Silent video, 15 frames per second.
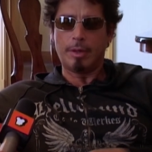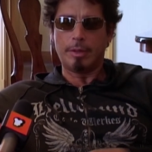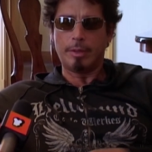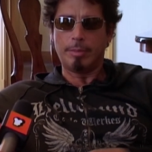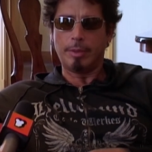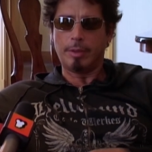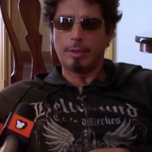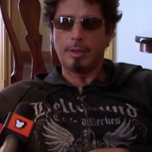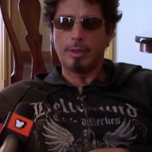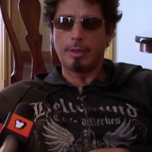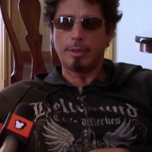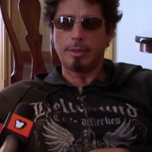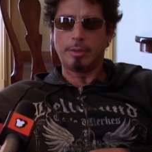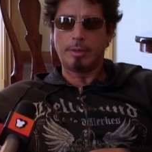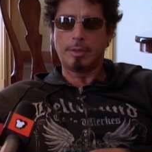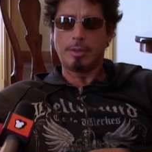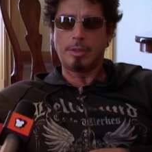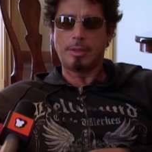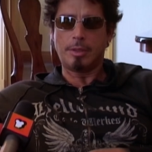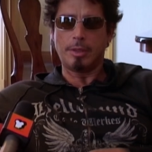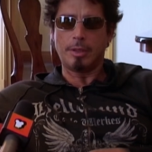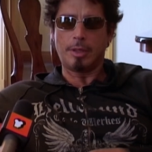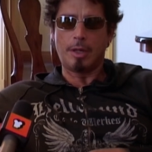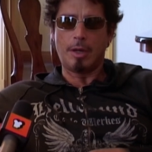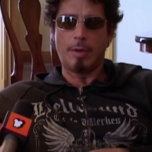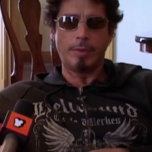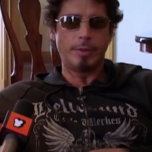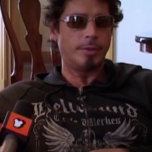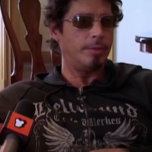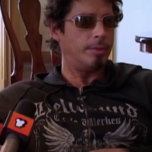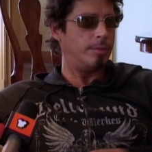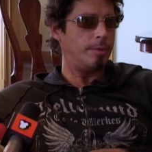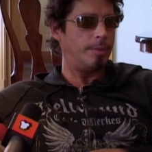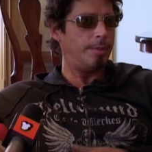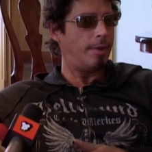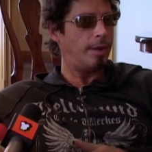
Our ability to to go into a room and